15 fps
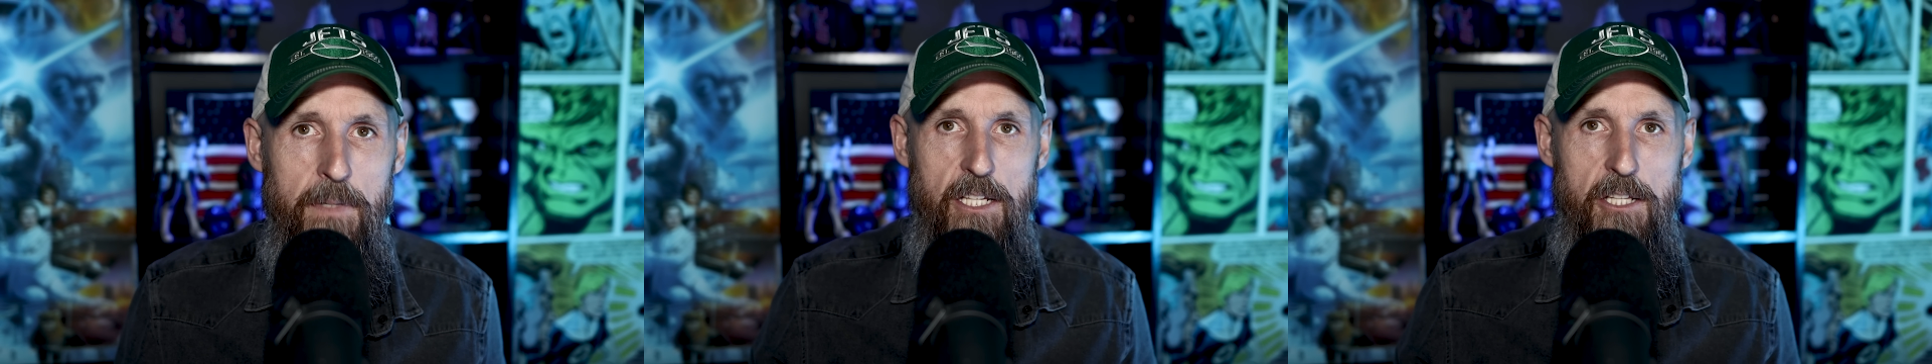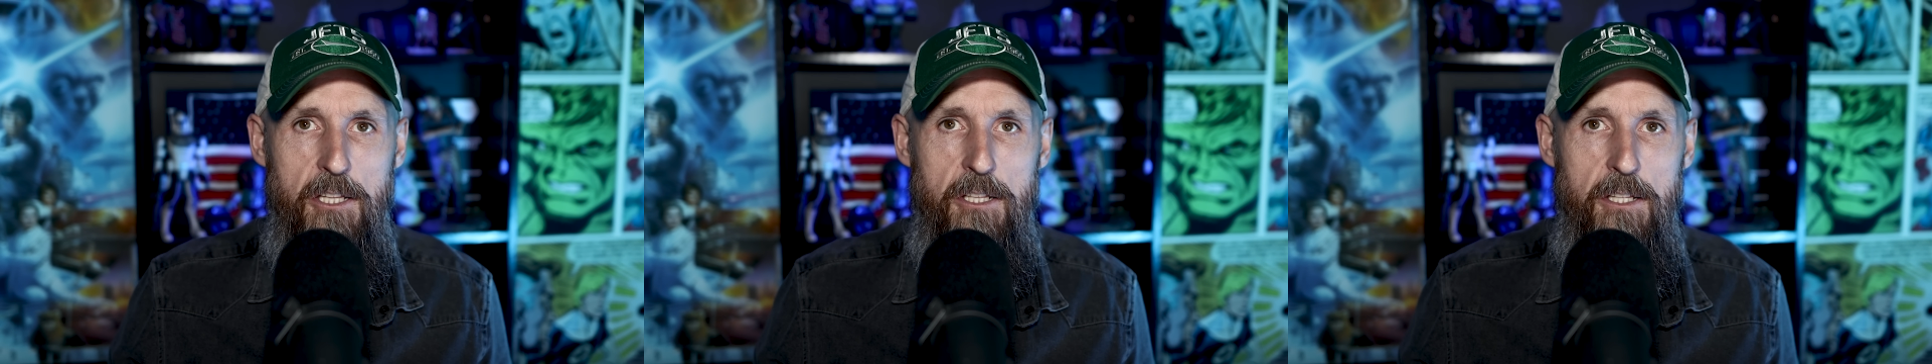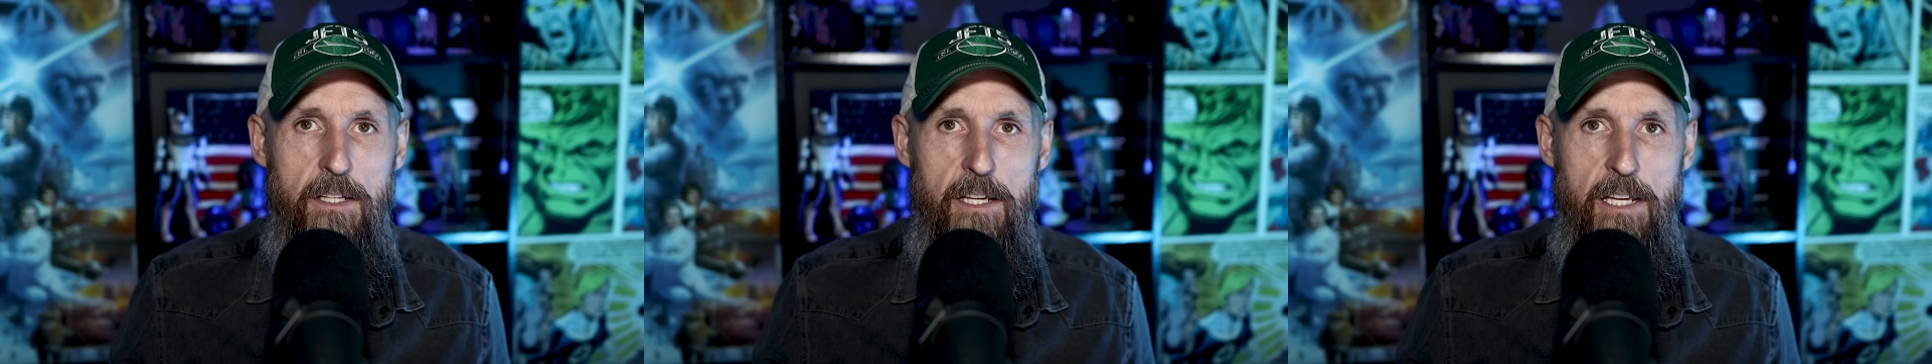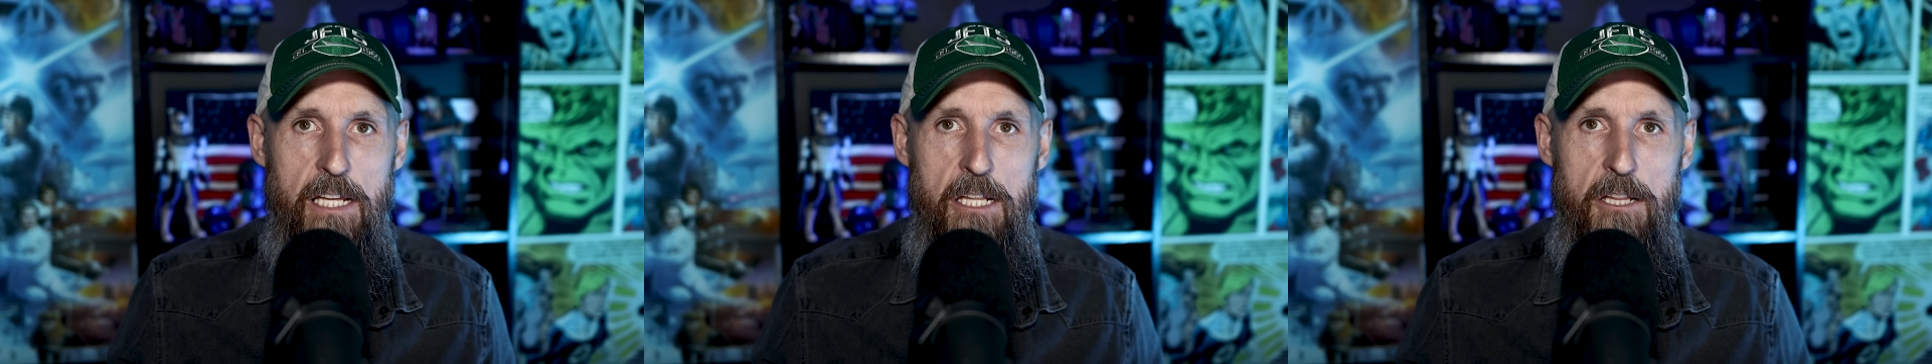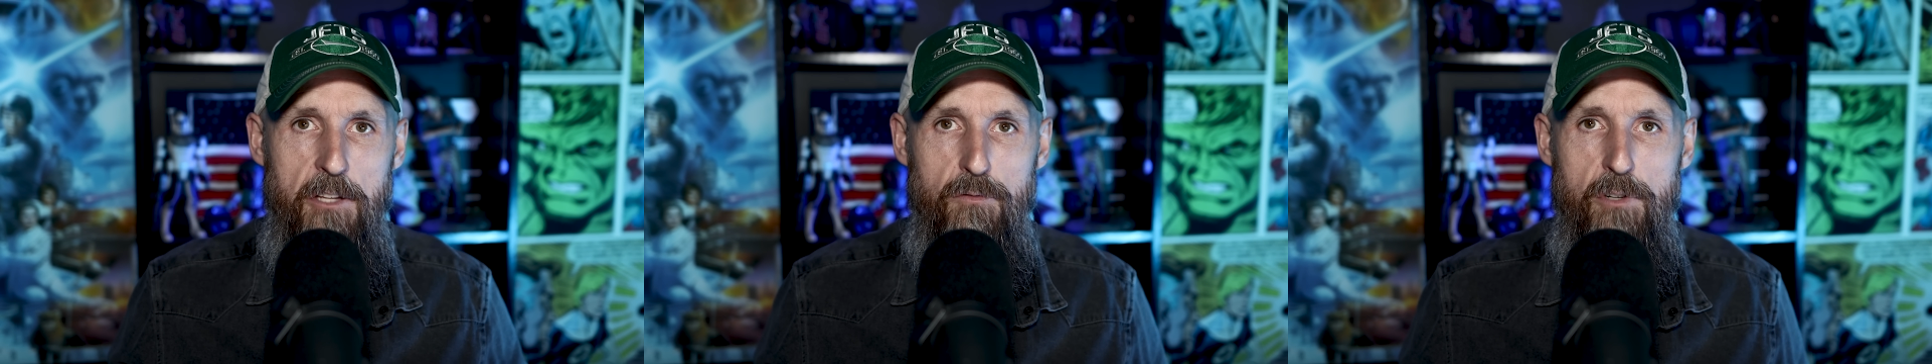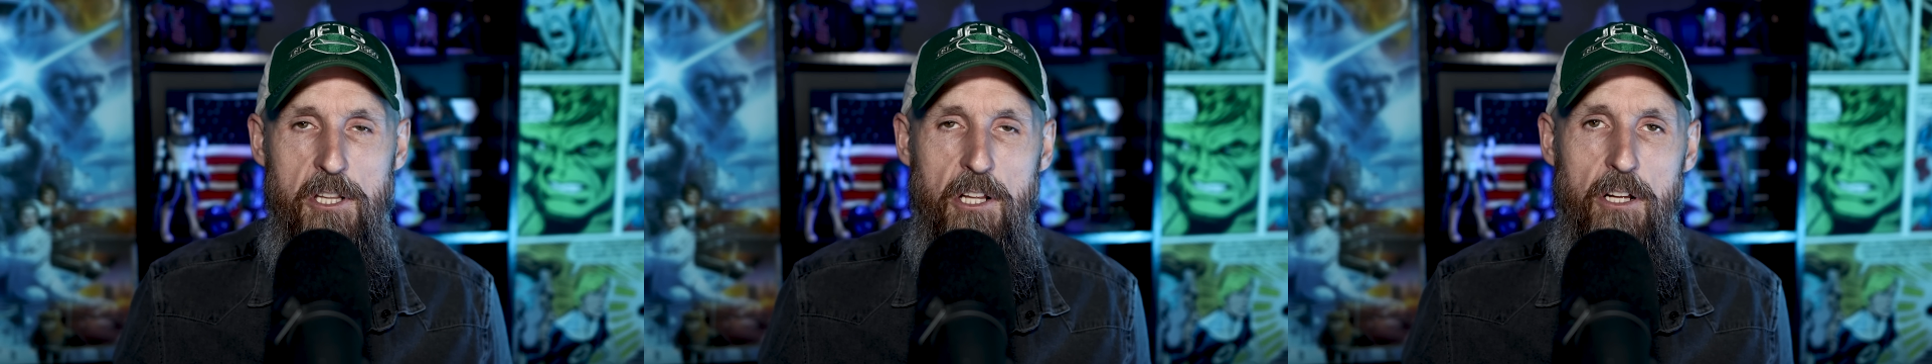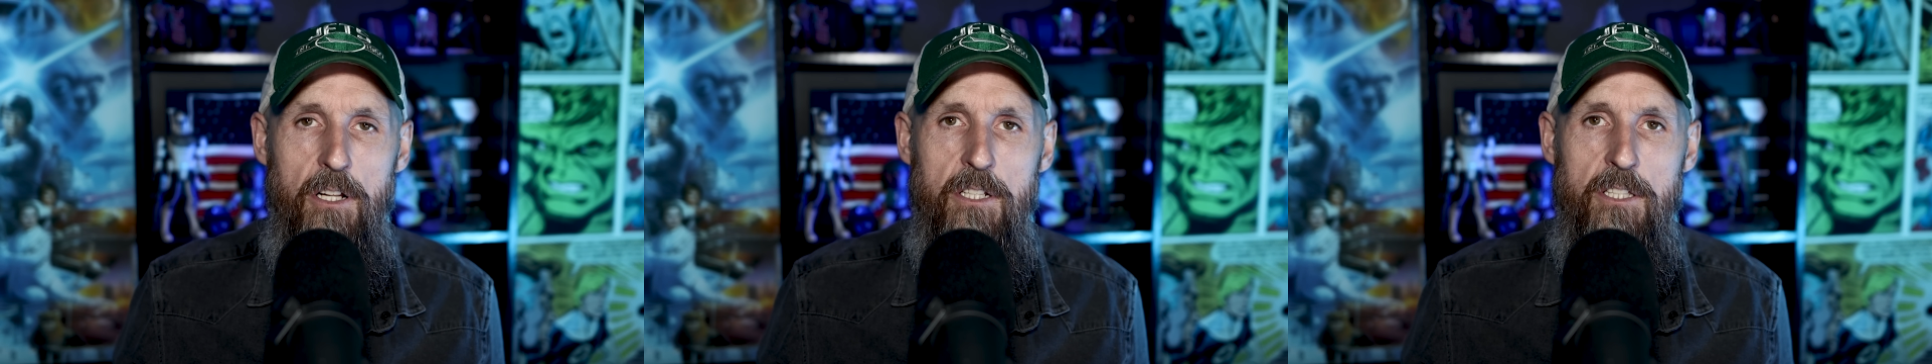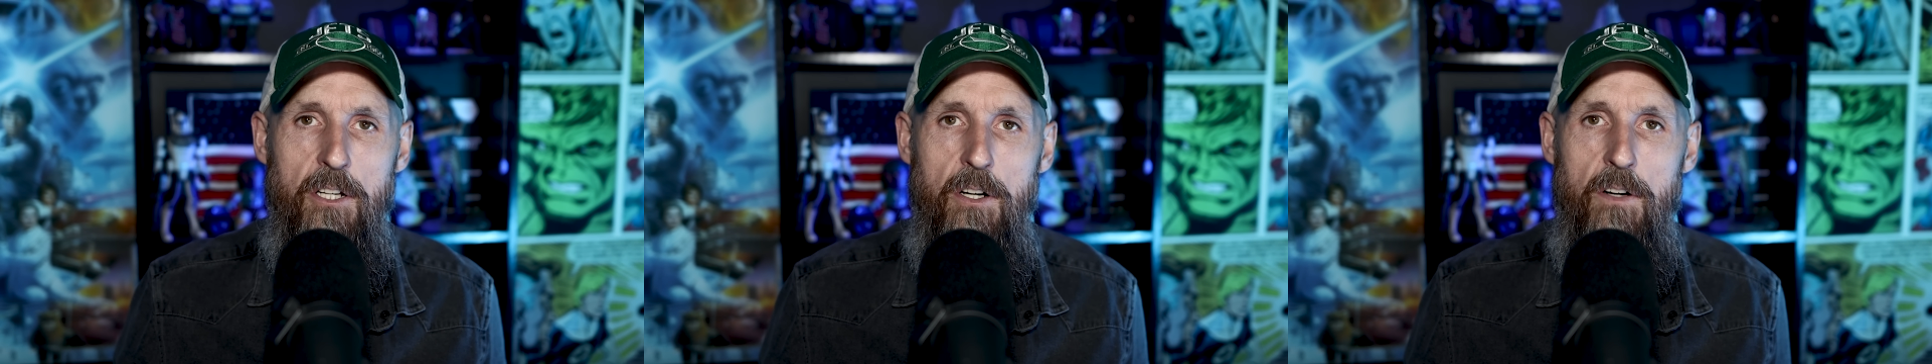This is the
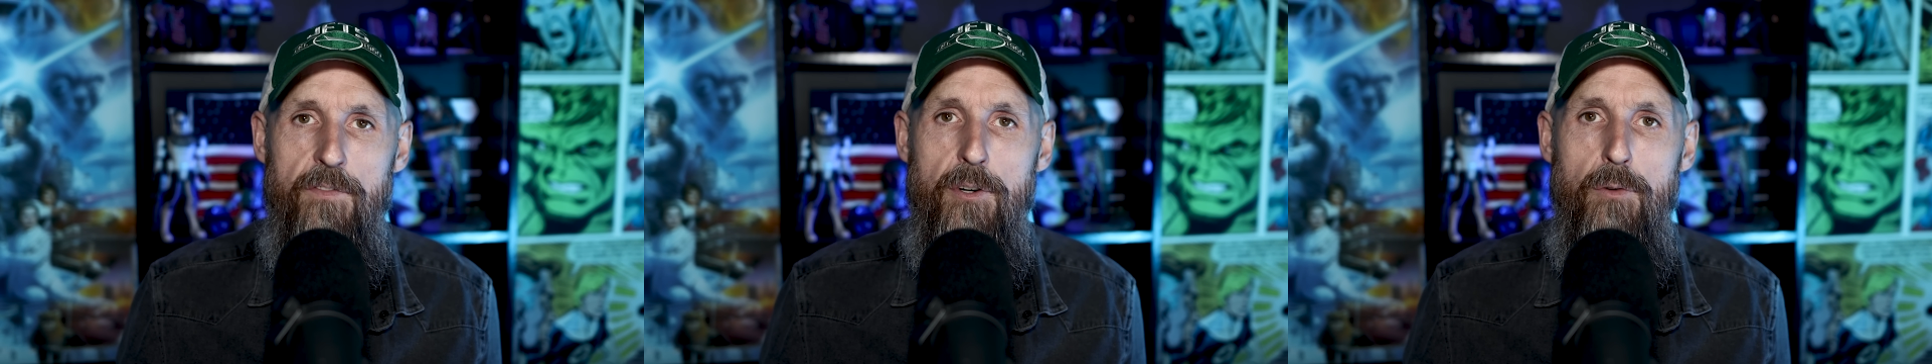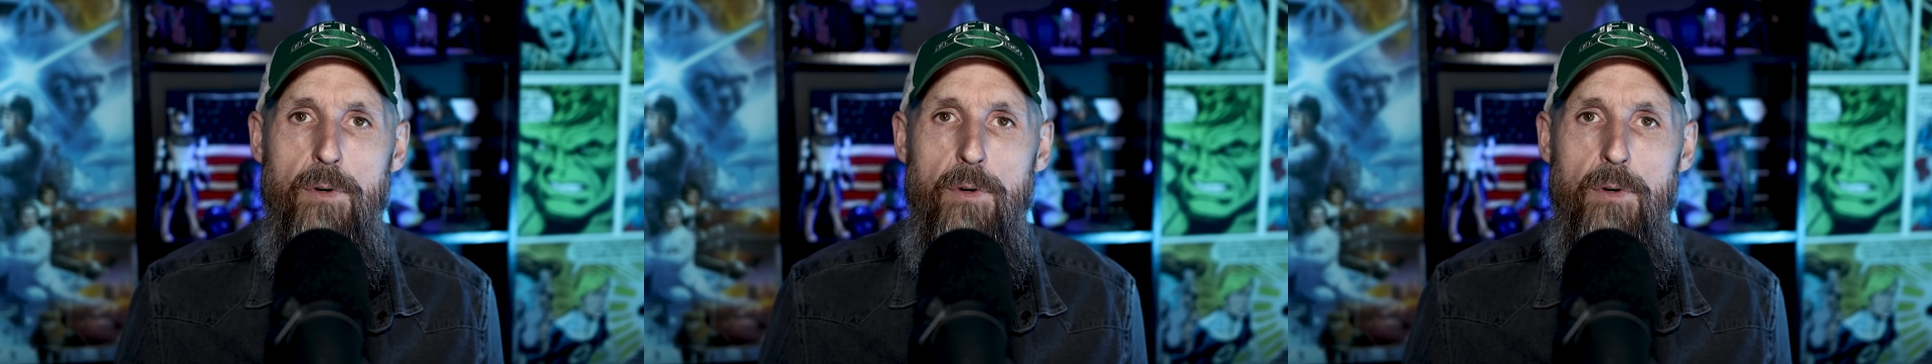result of the